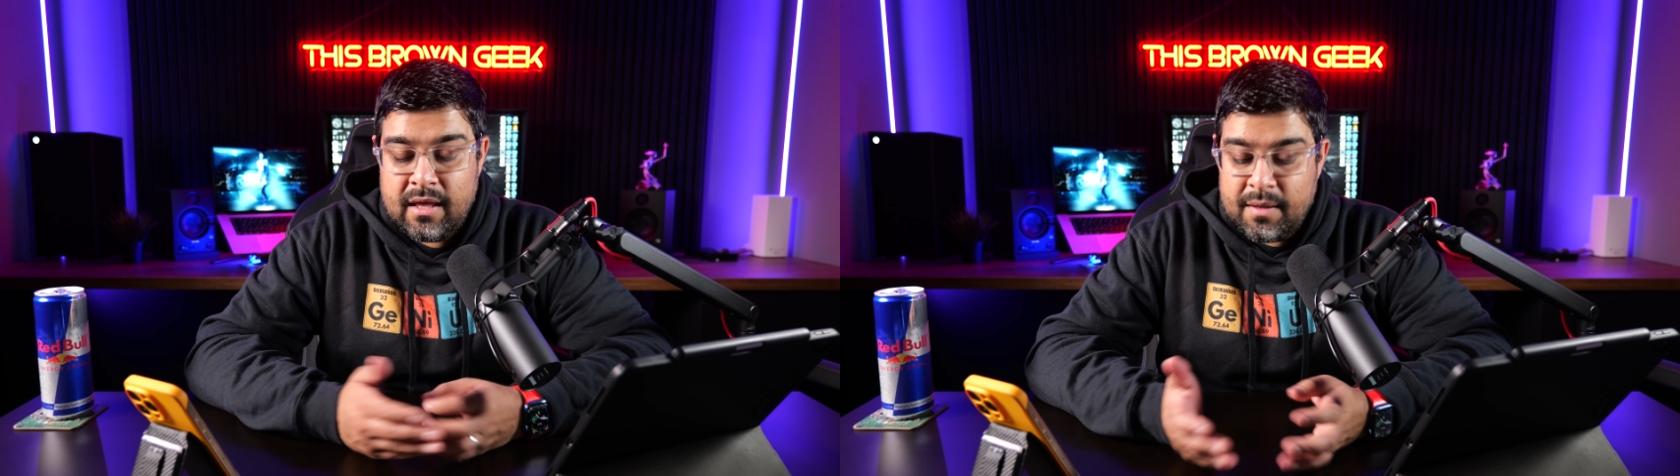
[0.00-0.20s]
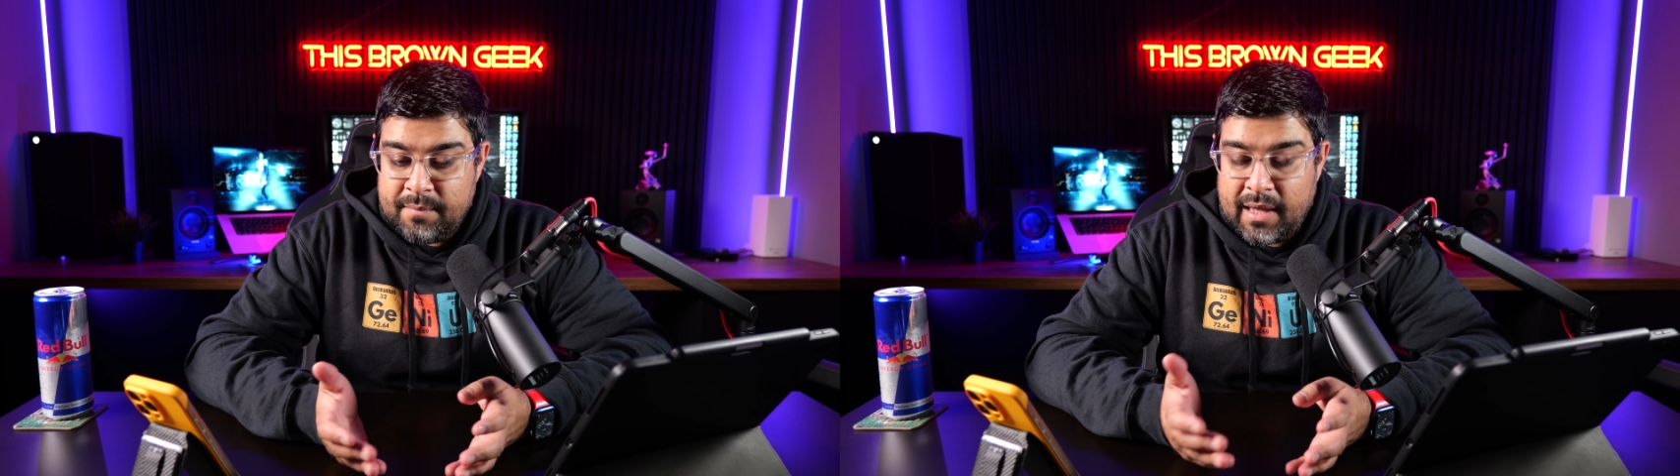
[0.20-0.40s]

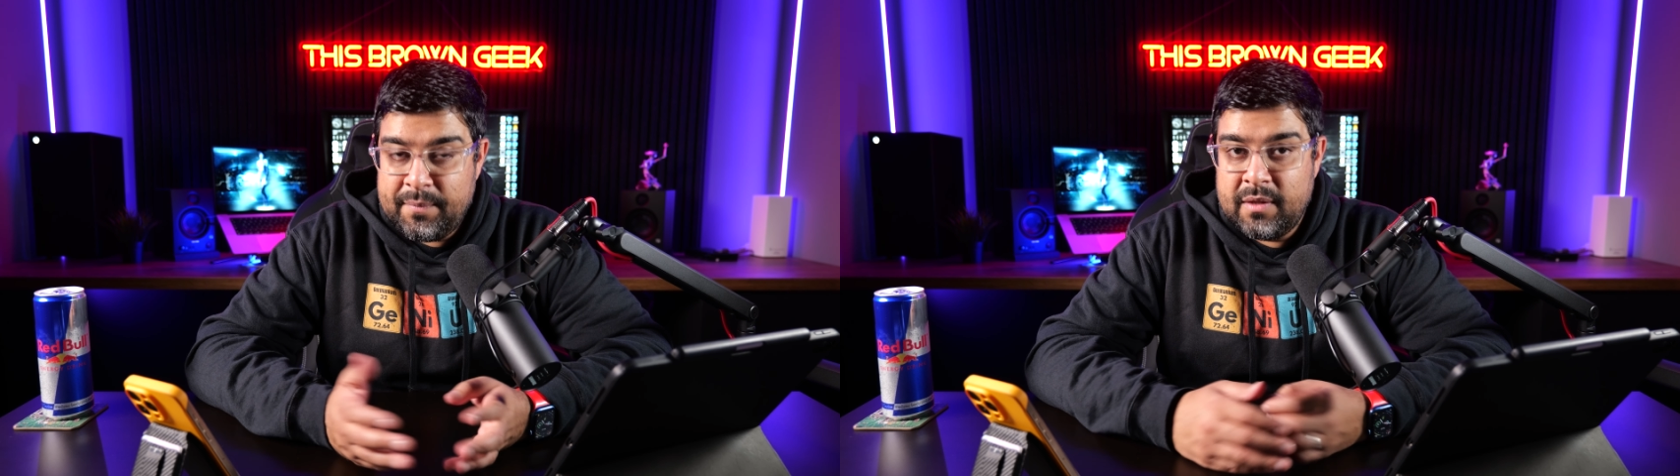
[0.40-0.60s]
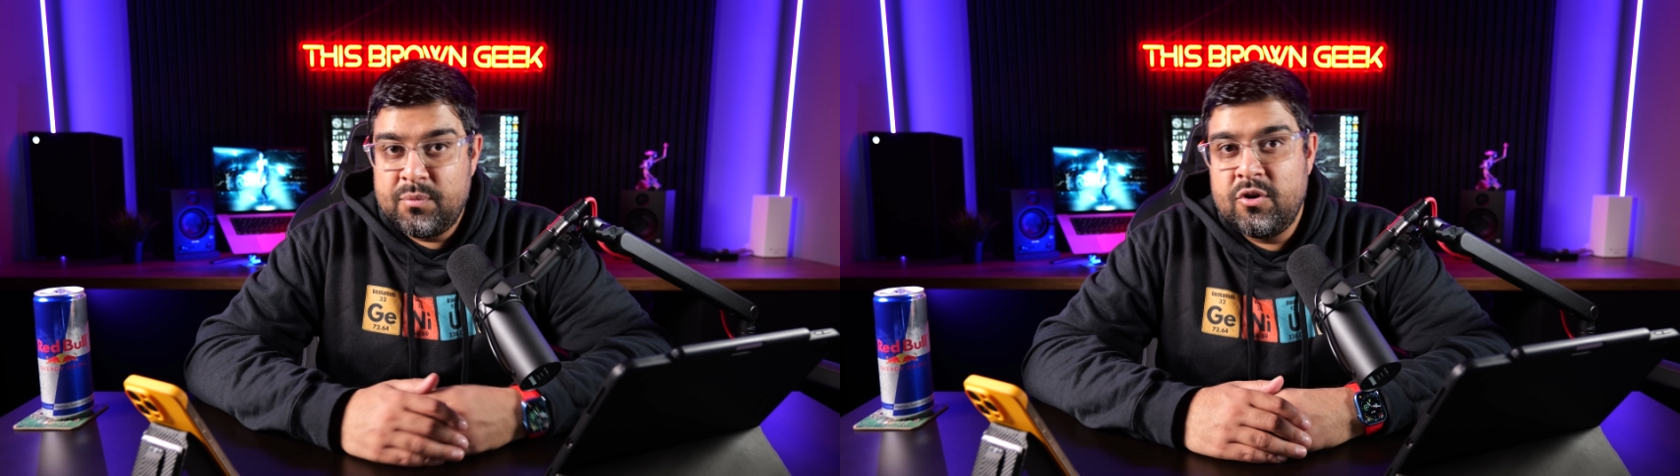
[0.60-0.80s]

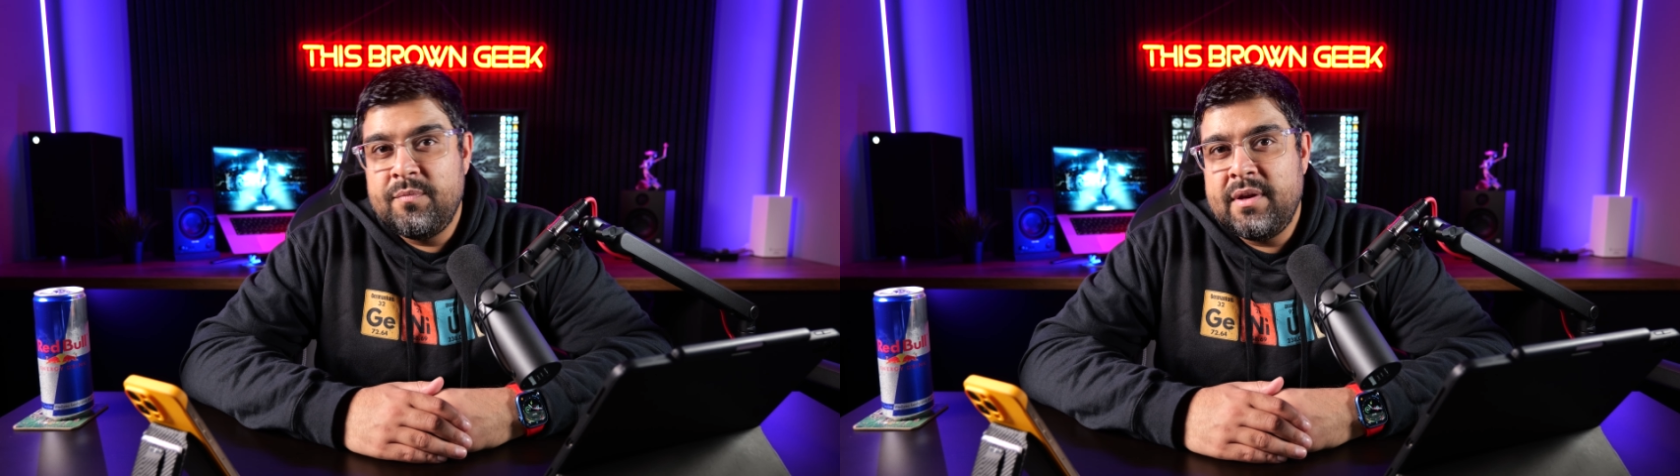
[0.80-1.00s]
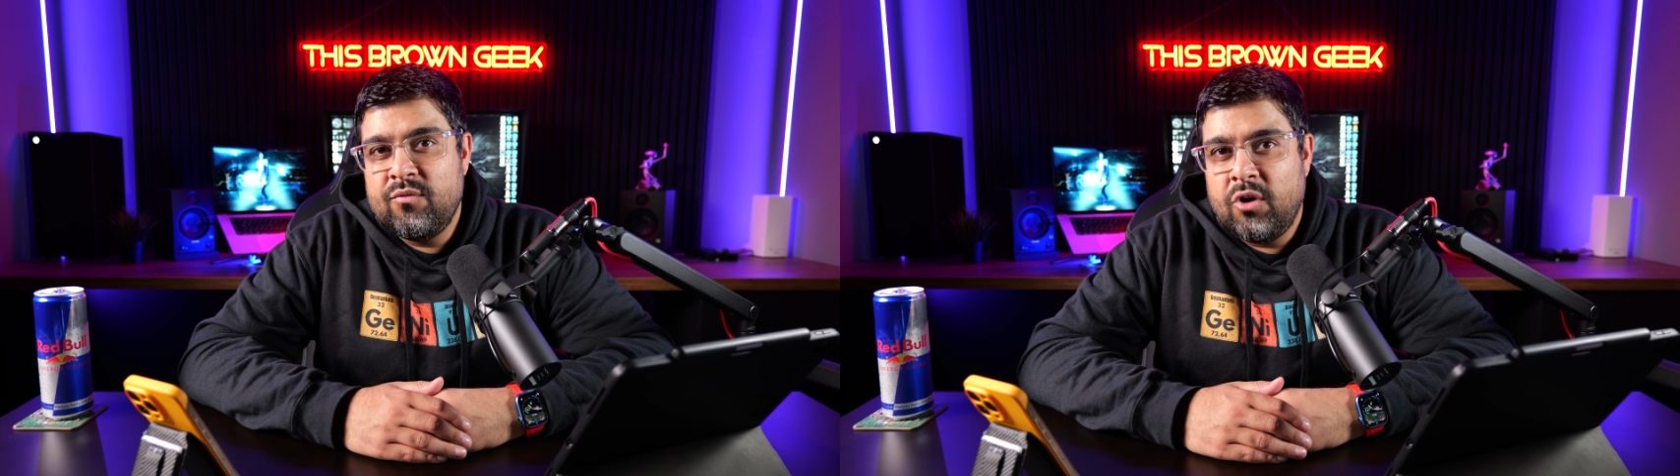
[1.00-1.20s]
Maybe you'll prove
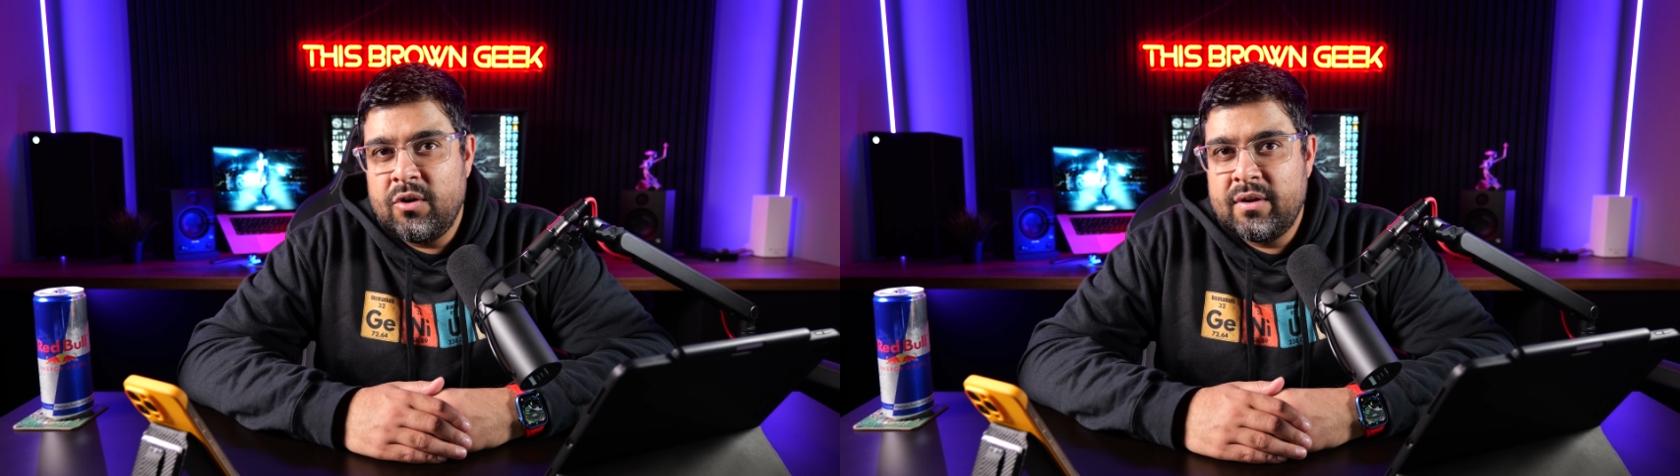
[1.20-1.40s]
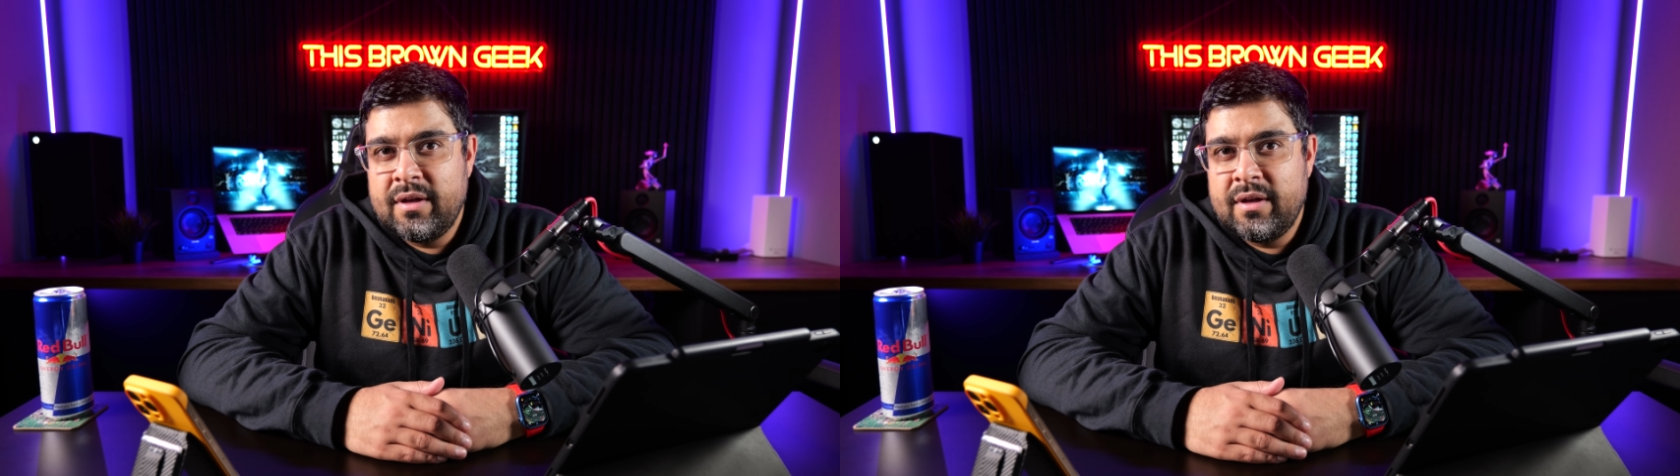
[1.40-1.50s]
me wrong.